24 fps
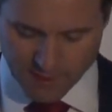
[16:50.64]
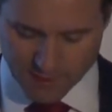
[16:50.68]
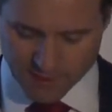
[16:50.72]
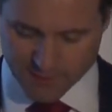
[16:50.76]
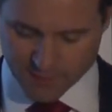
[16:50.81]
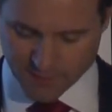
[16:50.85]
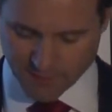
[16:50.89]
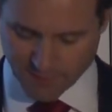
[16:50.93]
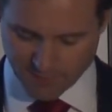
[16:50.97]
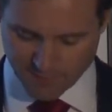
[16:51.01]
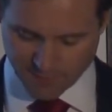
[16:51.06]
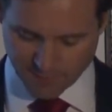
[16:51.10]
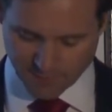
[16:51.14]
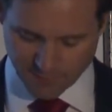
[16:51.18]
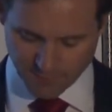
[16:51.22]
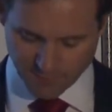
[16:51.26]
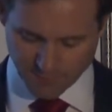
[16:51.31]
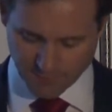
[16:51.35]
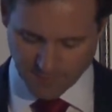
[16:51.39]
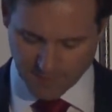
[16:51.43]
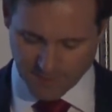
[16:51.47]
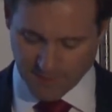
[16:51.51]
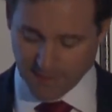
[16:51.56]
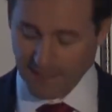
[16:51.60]

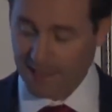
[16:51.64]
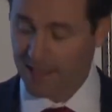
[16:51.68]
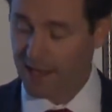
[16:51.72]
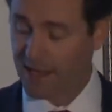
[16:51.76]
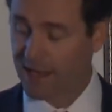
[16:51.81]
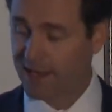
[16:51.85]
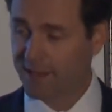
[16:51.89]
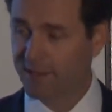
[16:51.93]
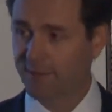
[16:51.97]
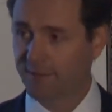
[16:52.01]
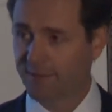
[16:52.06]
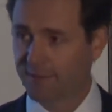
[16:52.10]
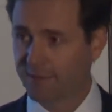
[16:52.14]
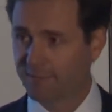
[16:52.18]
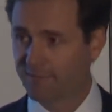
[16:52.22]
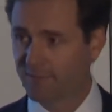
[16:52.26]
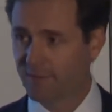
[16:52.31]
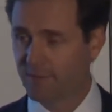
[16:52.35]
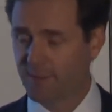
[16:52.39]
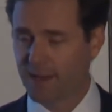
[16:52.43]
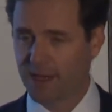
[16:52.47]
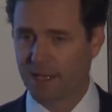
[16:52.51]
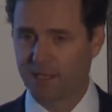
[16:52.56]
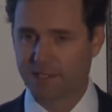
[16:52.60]
truthful and accurate
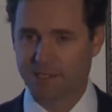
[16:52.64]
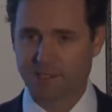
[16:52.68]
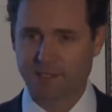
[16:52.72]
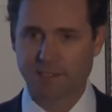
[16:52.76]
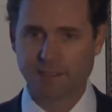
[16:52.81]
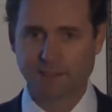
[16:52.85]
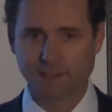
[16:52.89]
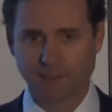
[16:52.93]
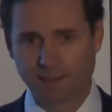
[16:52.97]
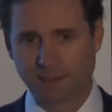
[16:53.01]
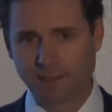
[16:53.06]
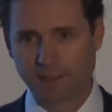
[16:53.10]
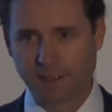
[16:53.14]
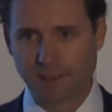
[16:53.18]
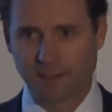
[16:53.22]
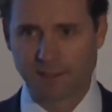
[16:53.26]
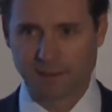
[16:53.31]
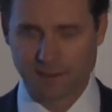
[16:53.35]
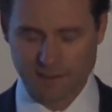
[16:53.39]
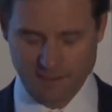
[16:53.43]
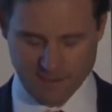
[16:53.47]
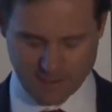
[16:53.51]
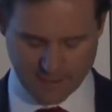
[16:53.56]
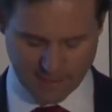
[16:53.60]
information, and in
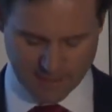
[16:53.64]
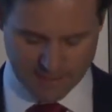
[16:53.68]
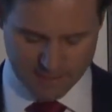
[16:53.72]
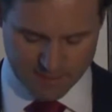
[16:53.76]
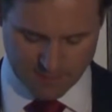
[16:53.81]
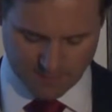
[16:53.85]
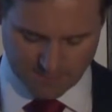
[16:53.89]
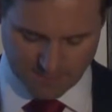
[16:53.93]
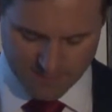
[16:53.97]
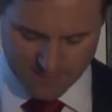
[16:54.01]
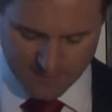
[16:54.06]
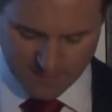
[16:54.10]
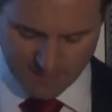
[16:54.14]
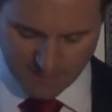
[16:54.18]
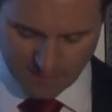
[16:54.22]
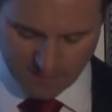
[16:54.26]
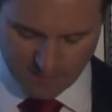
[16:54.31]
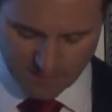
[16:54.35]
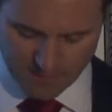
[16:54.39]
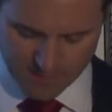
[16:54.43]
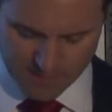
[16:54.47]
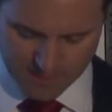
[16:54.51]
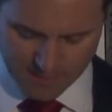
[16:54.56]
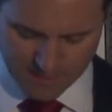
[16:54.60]
this case obviously it
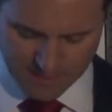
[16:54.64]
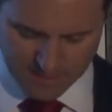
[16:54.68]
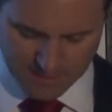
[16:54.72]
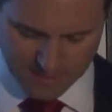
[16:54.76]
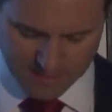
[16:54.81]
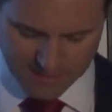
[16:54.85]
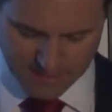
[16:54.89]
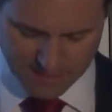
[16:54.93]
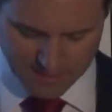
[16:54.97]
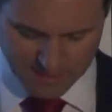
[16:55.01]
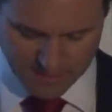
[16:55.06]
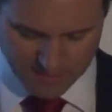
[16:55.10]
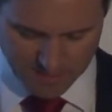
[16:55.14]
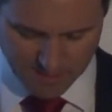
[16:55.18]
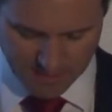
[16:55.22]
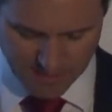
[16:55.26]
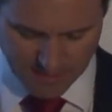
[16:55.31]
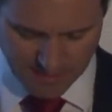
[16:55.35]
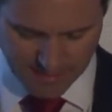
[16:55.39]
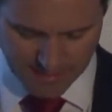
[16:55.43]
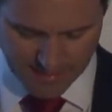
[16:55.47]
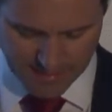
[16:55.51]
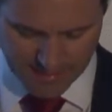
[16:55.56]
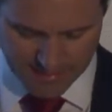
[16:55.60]
wasn't considered to be
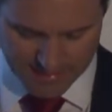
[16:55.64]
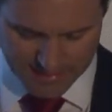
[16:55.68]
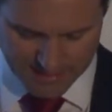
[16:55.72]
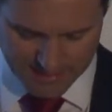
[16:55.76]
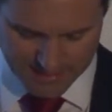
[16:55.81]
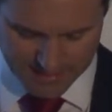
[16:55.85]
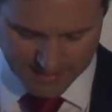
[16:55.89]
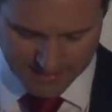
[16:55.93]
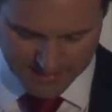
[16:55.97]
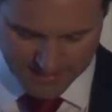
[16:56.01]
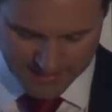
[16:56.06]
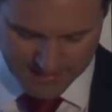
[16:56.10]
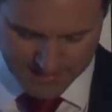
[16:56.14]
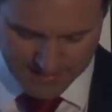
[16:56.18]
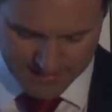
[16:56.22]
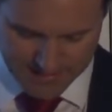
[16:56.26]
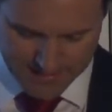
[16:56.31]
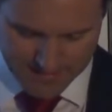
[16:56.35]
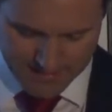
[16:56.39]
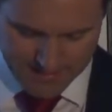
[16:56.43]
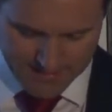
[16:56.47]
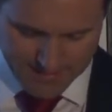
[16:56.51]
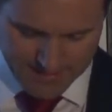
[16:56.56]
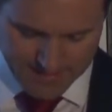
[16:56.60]
the case.
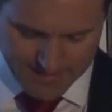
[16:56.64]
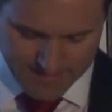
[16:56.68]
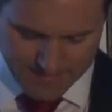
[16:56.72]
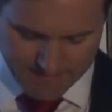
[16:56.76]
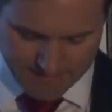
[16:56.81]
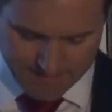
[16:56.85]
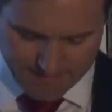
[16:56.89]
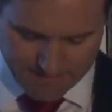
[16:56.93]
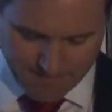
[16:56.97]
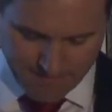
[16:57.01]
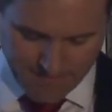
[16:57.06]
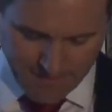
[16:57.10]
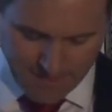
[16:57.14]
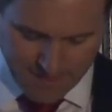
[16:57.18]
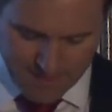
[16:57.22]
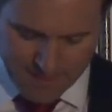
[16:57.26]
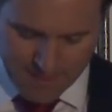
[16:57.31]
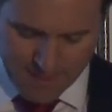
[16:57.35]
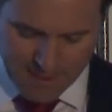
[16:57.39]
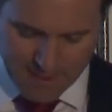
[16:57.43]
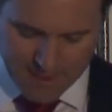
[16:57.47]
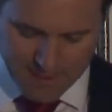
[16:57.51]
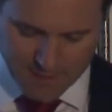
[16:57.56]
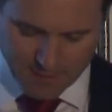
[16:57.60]

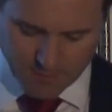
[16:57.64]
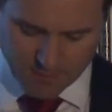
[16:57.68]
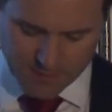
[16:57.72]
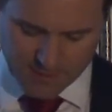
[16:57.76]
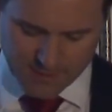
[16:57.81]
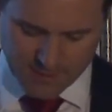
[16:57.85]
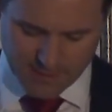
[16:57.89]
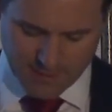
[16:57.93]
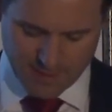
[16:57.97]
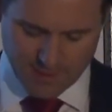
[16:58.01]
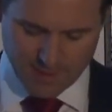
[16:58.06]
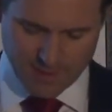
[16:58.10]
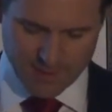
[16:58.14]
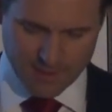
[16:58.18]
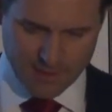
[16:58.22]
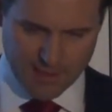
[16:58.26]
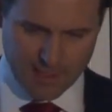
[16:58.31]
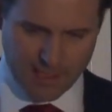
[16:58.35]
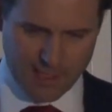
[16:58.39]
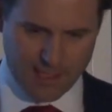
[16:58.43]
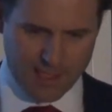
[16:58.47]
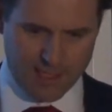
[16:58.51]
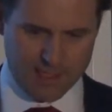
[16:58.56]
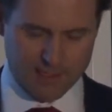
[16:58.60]
The ACCC
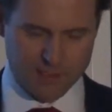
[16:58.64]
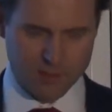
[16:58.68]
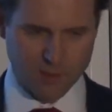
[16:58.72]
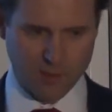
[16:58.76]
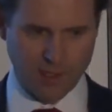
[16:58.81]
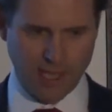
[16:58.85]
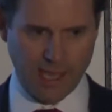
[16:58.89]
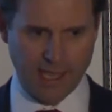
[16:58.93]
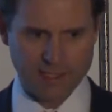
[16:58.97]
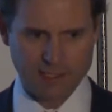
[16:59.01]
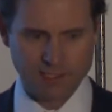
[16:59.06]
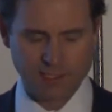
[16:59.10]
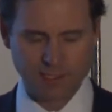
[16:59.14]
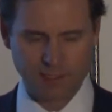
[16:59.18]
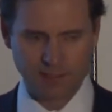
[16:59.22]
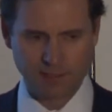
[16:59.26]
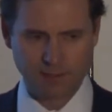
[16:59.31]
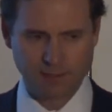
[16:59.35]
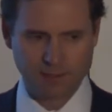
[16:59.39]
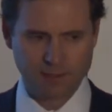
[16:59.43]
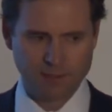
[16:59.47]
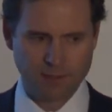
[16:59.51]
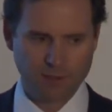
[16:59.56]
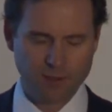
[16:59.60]
here took
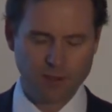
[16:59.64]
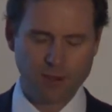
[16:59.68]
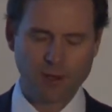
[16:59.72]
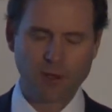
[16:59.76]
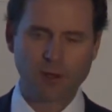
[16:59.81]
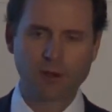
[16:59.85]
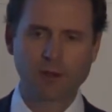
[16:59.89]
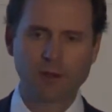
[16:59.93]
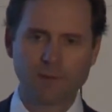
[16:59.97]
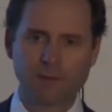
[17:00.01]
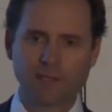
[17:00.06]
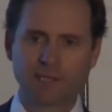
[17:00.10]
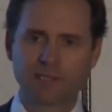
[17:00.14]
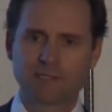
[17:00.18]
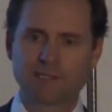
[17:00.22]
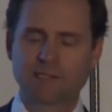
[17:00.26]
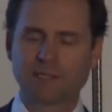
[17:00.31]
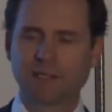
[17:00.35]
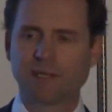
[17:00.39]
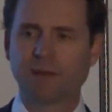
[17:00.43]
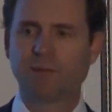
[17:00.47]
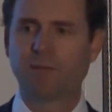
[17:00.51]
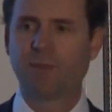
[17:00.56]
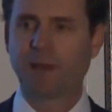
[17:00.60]
action not only because of
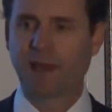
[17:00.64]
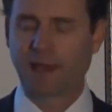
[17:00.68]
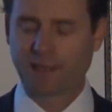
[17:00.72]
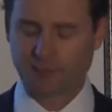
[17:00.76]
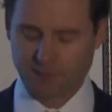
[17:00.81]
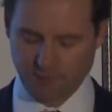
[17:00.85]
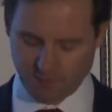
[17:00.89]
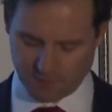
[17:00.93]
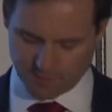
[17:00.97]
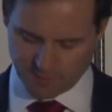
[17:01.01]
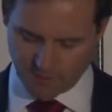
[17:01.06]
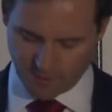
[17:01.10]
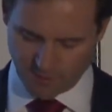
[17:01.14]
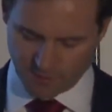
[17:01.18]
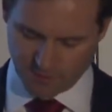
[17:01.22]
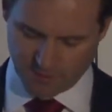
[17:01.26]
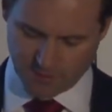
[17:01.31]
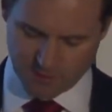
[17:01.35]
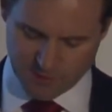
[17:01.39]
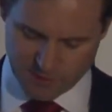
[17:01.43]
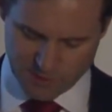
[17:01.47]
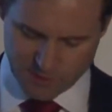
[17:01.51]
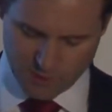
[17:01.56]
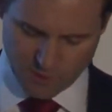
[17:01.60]
the impact on
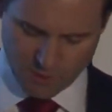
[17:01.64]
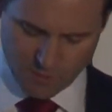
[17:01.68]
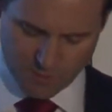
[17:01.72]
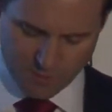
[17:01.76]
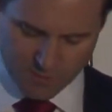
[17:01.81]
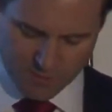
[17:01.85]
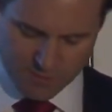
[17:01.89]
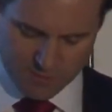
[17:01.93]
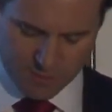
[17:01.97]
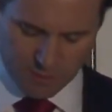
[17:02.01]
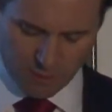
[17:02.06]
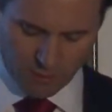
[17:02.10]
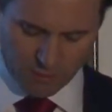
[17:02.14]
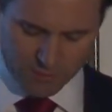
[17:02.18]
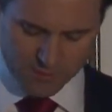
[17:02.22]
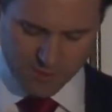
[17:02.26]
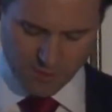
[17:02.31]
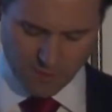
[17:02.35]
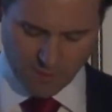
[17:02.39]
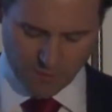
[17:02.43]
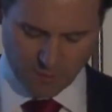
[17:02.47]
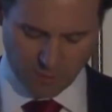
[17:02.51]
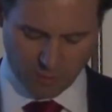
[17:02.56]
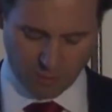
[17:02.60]
consumers, but
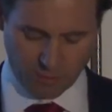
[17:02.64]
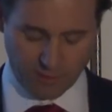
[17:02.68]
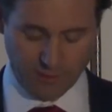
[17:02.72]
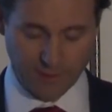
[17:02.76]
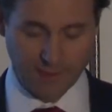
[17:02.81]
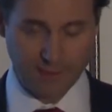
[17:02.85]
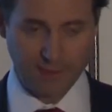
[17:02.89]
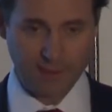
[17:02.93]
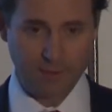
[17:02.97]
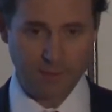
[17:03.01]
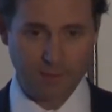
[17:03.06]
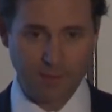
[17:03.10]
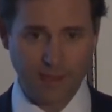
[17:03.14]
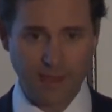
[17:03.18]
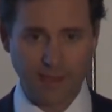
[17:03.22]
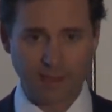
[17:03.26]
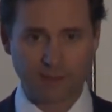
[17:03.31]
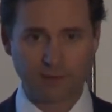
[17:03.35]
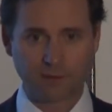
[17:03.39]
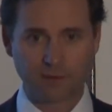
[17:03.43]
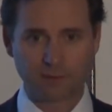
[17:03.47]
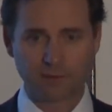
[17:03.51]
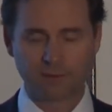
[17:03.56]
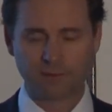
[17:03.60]
also importantly the
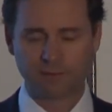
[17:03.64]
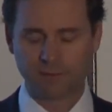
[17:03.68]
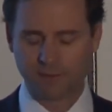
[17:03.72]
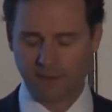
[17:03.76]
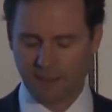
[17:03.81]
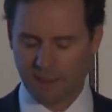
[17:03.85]
impact on